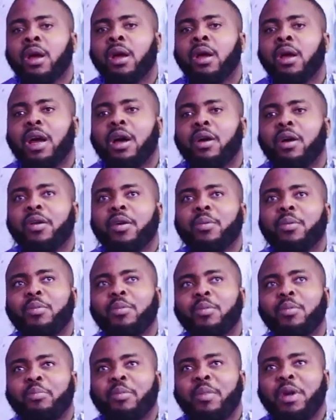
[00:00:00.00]
Now,
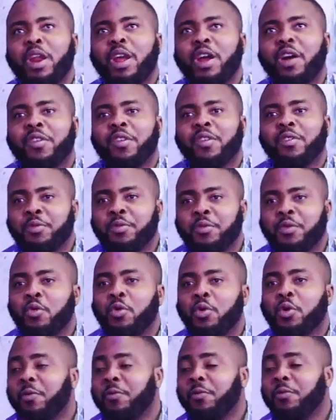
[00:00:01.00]
many of these people who
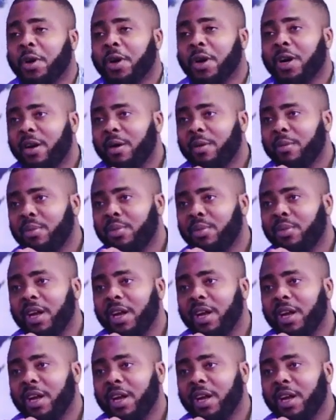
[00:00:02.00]
come for camp,